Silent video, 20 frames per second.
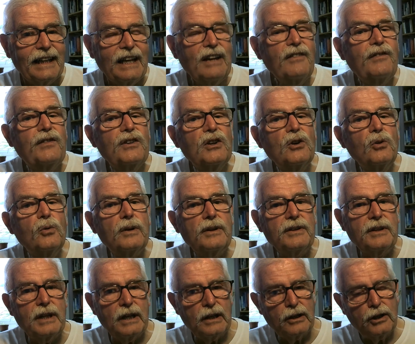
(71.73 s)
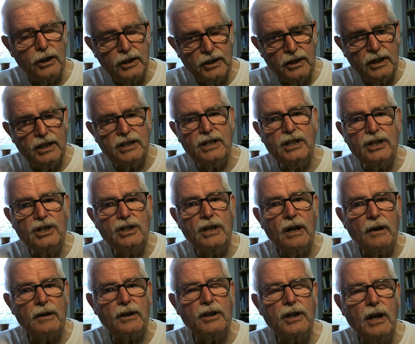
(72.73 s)
If you, this
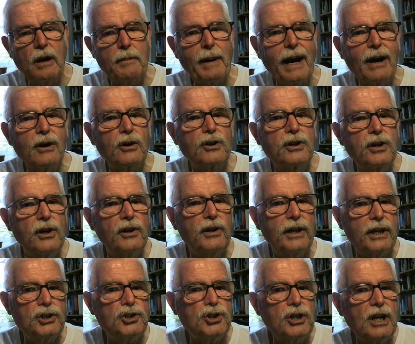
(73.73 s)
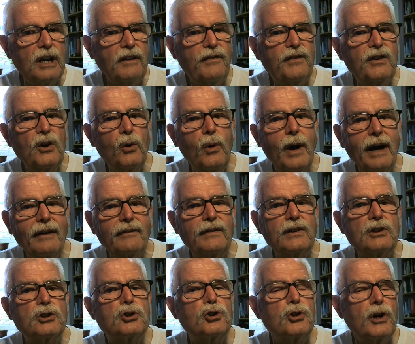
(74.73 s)
is about courage. If you
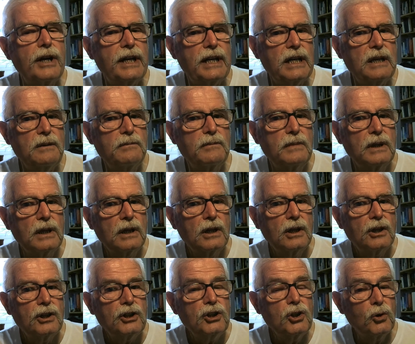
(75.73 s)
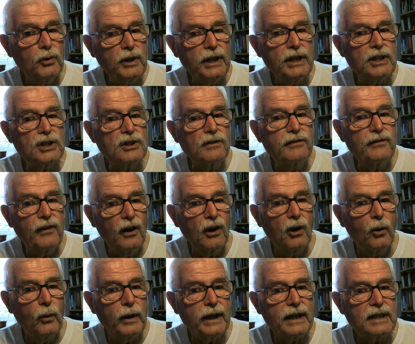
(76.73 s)
have a dream, you need to
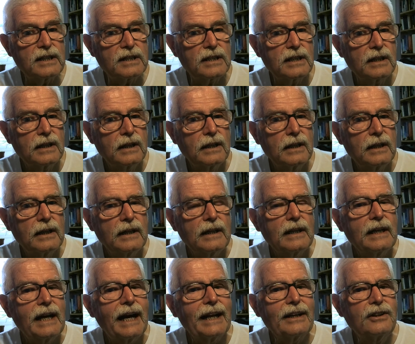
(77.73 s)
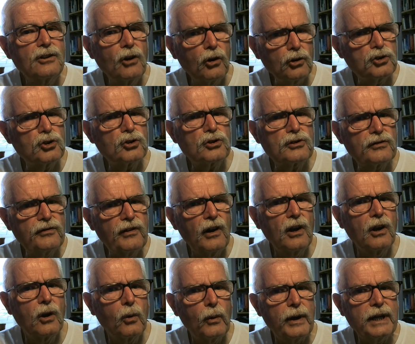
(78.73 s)
follow it and not just
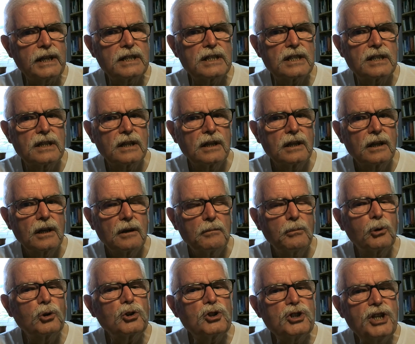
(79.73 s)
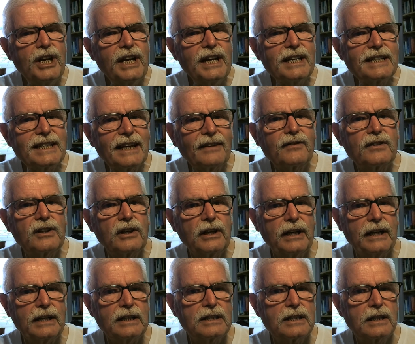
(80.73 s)
follow it, but chase after
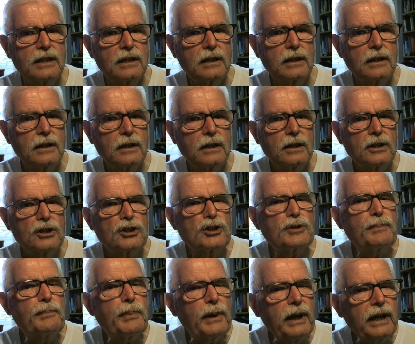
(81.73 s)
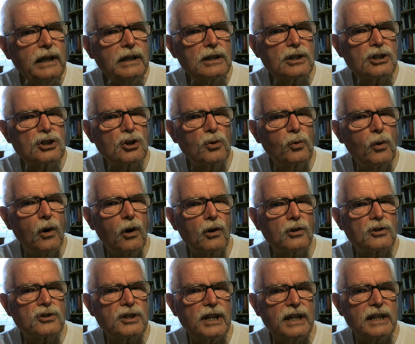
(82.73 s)
it, sprint
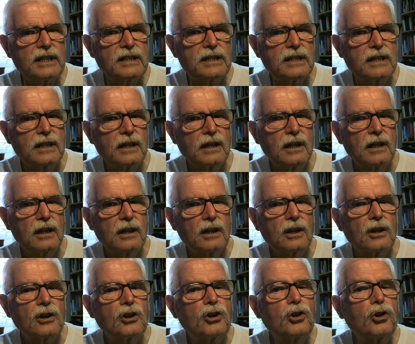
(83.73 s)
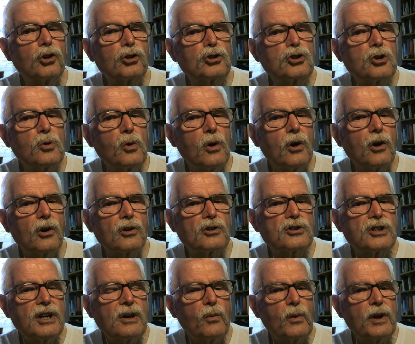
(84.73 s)
towards it, go
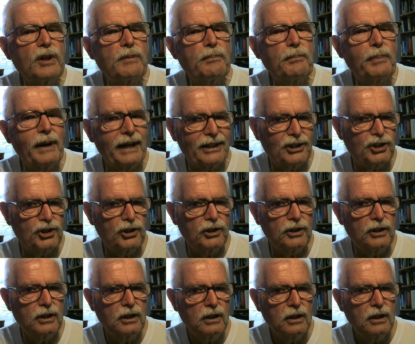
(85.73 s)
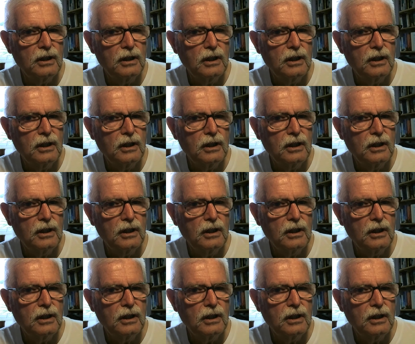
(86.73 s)
towards it with passion,